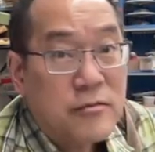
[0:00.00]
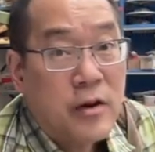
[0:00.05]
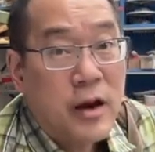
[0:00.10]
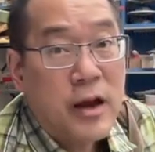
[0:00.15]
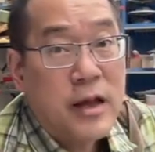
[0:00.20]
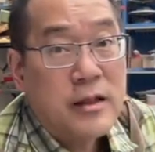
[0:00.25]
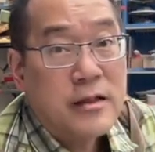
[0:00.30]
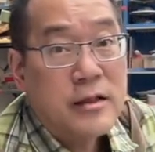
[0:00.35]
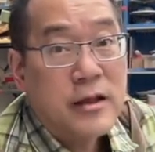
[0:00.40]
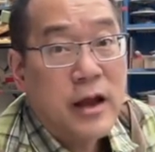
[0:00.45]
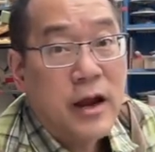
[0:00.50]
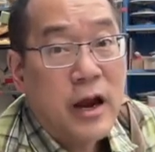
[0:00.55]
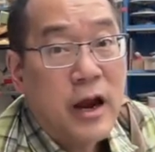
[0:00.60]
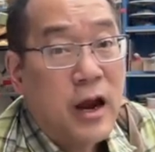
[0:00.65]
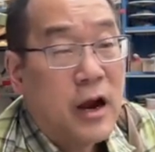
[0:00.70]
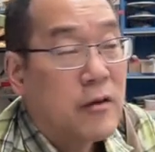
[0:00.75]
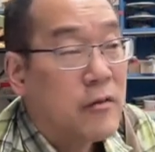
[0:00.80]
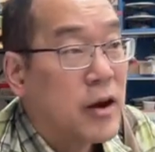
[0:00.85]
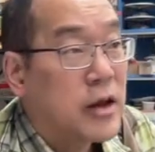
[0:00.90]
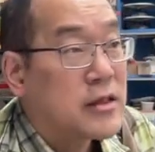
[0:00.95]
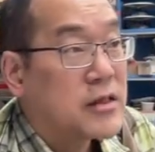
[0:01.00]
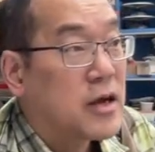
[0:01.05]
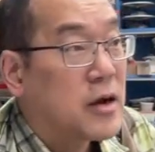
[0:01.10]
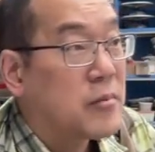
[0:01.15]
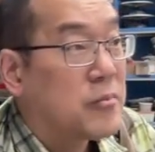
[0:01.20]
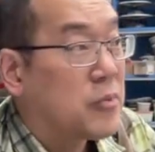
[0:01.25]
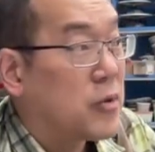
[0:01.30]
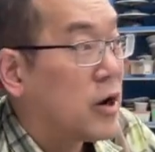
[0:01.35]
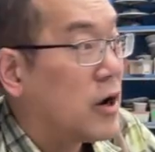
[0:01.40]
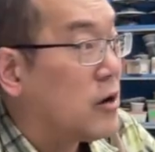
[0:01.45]
right there, right?
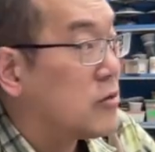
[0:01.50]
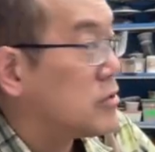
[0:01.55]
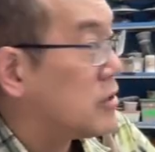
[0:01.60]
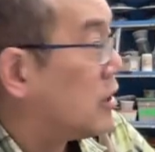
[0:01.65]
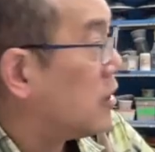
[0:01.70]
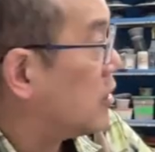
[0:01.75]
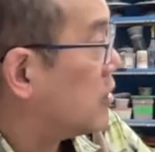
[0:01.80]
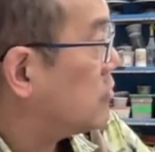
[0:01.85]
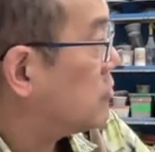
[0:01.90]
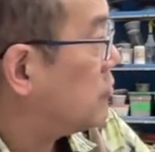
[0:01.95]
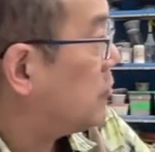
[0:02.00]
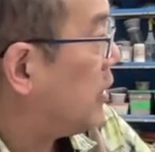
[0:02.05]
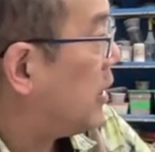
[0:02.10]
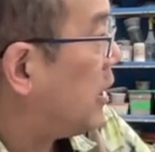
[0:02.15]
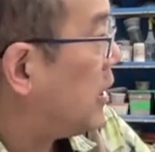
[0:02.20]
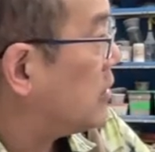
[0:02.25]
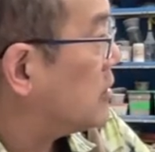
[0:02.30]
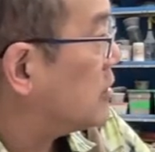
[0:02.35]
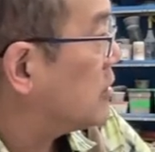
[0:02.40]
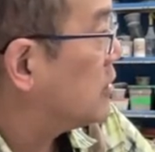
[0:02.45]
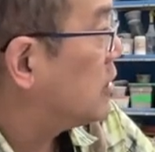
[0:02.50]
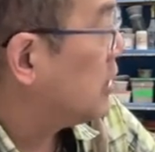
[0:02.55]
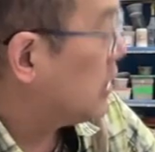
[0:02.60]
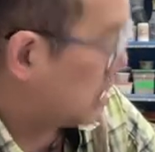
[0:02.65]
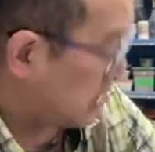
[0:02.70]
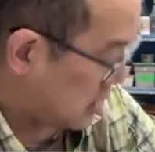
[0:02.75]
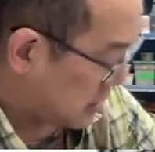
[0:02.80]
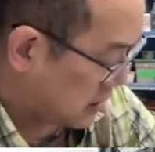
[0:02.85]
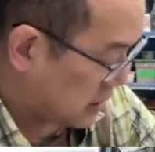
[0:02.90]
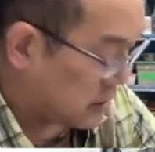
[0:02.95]
That brown dark spot.
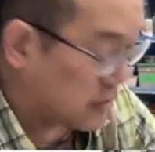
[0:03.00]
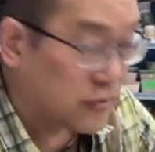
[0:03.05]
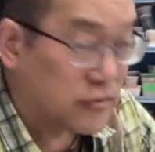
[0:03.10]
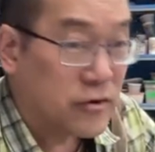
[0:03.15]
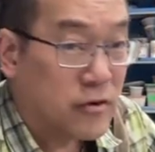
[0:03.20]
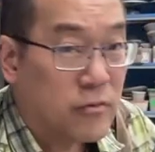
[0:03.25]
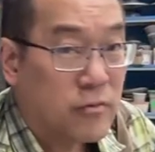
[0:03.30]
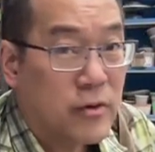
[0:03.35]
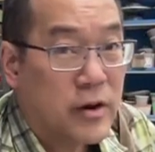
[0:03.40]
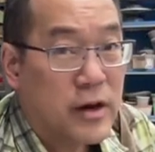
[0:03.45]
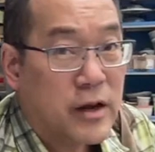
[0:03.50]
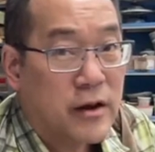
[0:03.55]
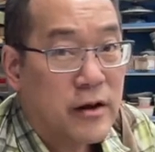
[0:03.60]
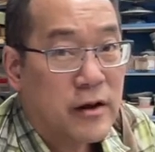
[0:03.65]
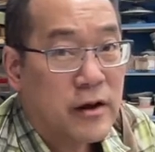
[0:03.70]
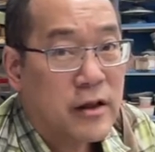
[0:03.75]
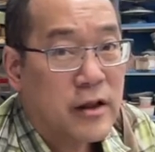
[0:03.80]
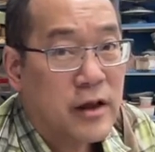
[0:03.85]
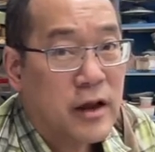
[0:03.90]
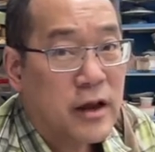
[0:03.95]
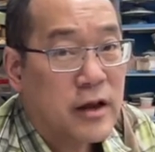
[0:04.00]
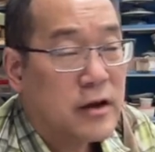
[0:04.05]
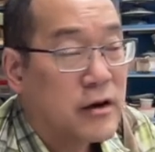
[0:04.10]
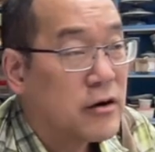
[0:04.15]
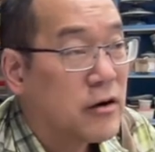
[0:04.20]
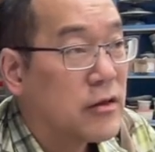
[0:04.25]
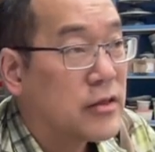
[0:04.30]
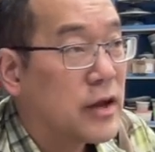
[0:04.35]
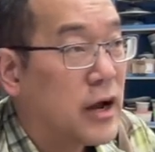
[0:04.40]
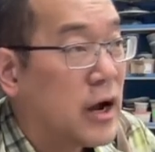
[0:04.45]
And then there's a ring of clay
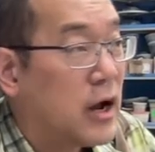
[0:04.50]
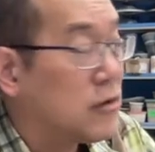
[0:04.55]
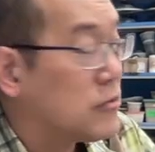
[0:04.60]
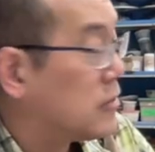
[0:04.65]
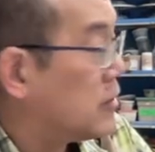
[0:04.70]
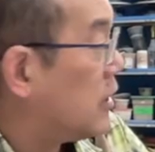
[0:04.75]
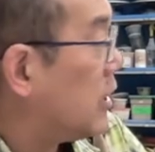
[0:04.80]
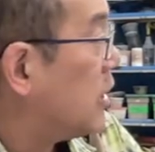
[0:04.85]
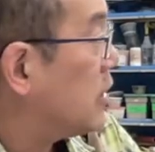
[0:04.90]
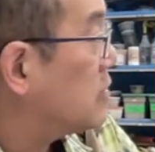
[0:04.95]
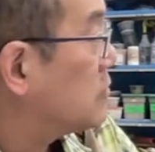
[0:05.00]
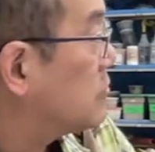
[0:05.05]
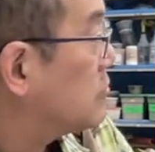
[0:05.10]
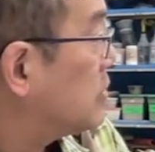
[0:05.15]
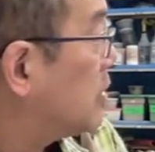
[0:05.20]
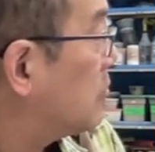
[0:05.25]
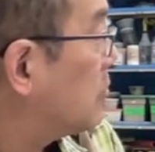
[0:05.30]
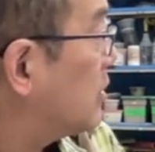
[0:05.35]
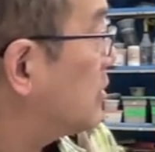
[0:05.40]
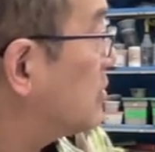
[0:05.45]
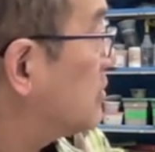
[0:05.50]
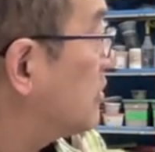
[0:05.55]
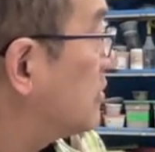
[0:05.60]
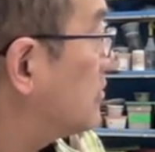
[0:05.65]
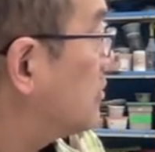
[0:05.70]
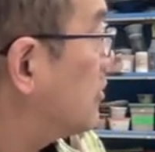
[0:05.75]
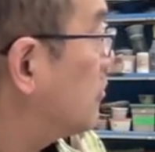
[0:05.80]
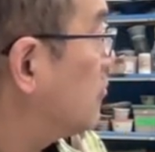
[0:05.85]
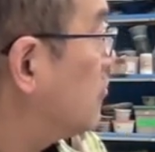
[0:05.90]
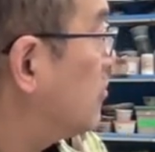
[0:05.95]
here on the outside. Does that make
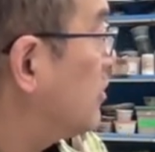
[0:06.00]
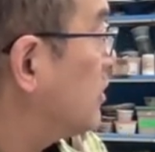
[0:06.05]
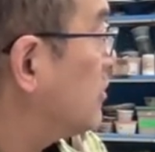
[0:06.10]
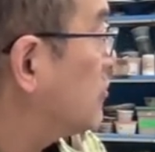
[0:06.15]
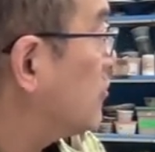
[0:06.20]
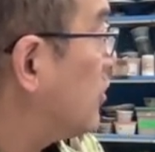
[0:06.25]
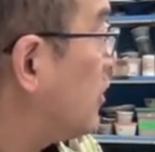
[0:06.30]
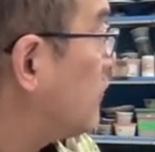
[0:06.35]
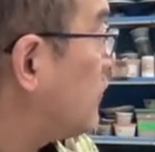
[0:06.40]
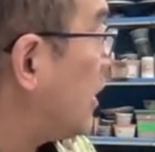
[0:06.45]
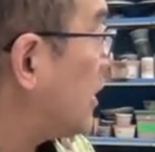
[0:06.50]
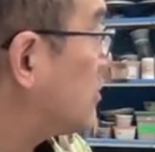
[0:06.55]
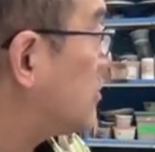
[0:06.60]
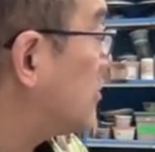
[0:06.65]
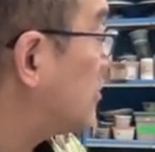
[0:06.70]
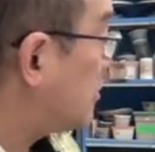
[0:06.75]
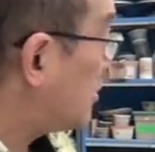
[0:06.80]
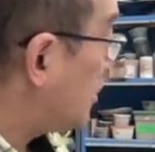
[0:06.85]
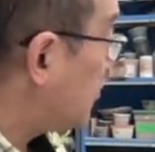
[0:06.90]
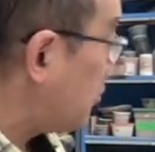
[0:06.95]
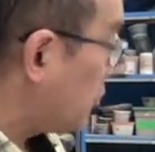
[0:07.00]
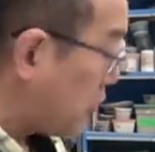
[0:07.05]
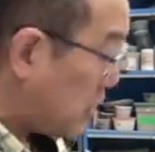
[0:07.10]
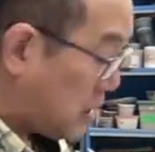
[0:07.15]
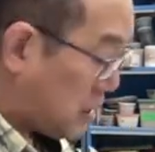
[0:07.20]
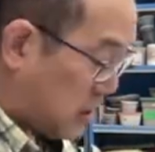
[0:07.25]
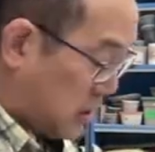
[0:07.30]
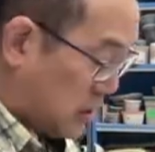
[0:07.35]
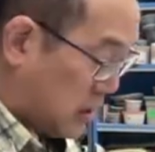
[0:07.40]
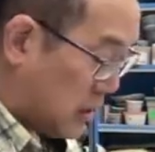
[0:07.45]
sense everybody? So I've actually
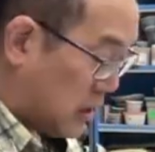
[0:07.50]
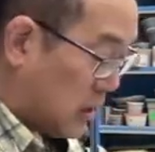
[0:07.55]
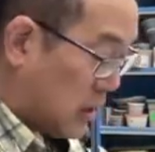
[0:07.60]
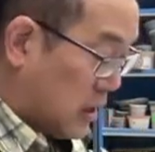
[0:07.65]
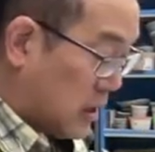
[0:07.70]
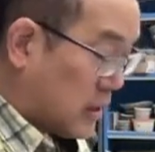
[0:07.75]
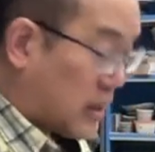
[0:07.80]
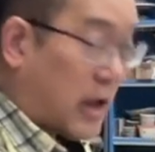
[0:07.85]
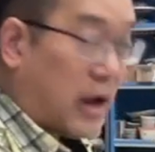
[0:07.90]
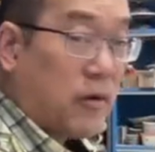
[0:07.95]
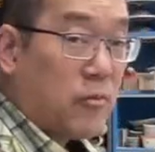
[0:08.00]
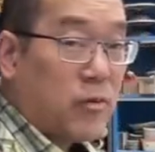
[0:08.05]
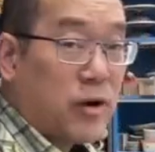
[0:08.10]
separated that